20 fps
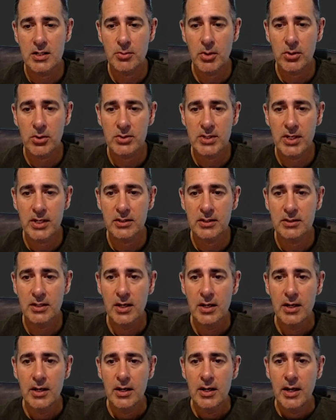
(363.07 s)
Pulse X,
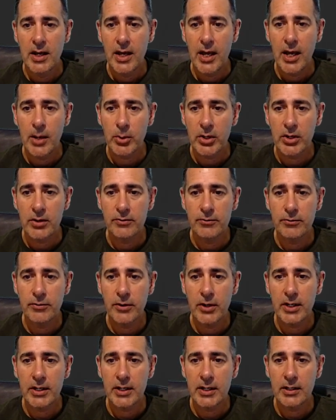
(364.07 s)
and we're
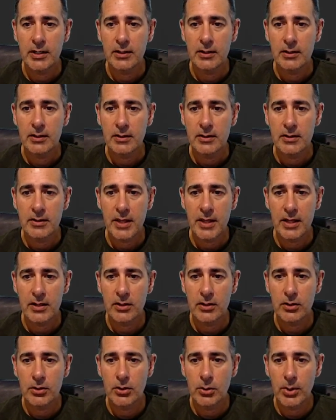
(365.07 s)
converting that
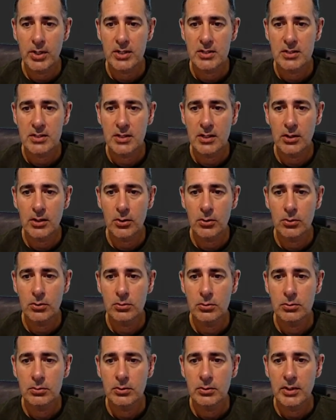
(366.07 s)
USDL
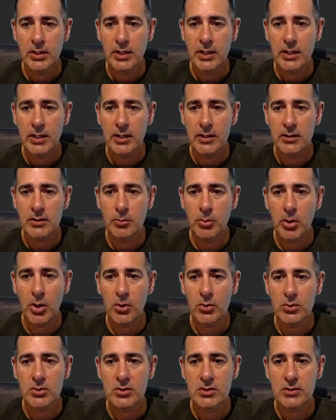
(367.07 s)
into
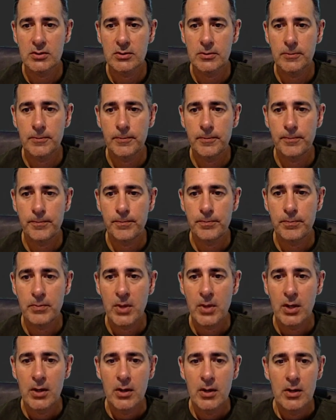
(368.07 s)
Pulse.
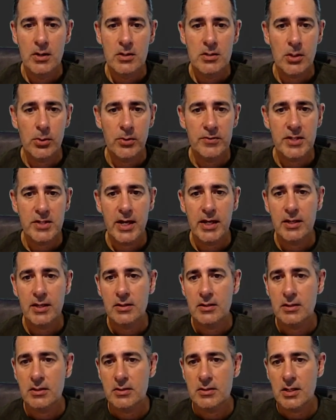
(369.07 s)
So we've
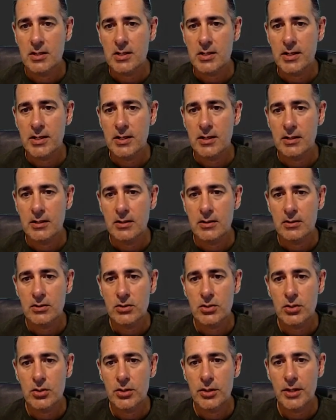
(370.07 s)
taken essentially
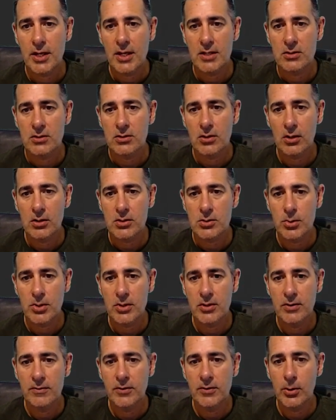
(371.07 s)
$2,000 worth
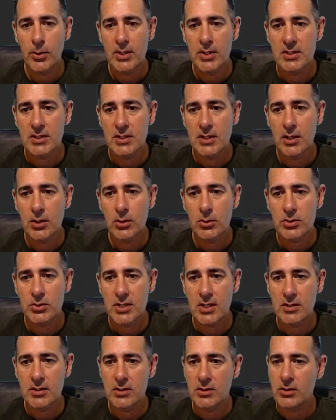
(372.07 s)
of USDL,
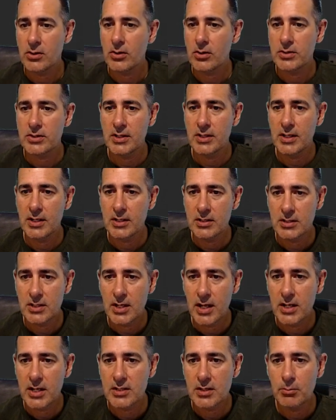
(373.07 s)
sent it across to the
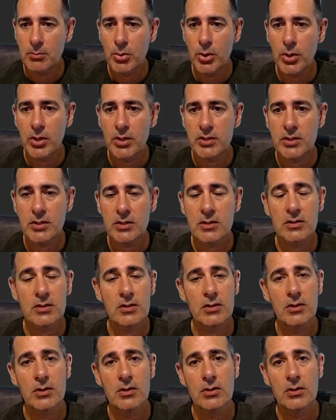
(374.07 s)
exchange and purchased
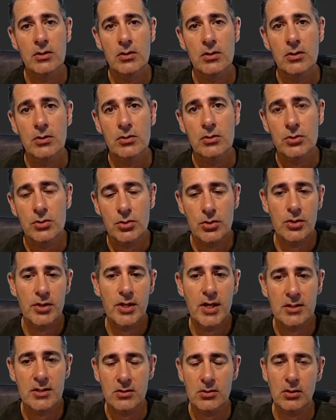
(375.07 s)

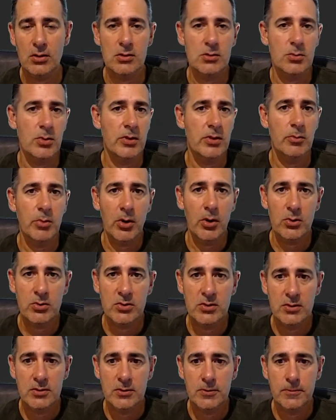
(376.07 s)
$2,000 worth of
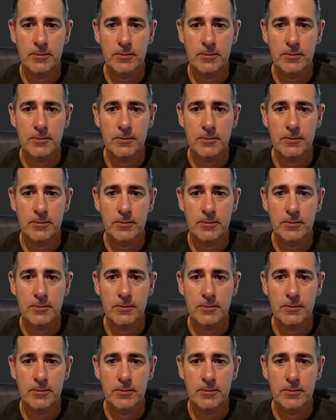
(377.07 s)
Pulse.